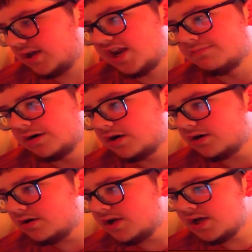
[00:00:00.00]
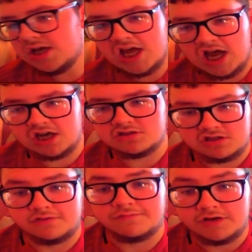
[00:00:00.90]
anymore. I
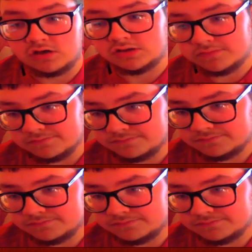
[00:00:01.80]
just do the vlog.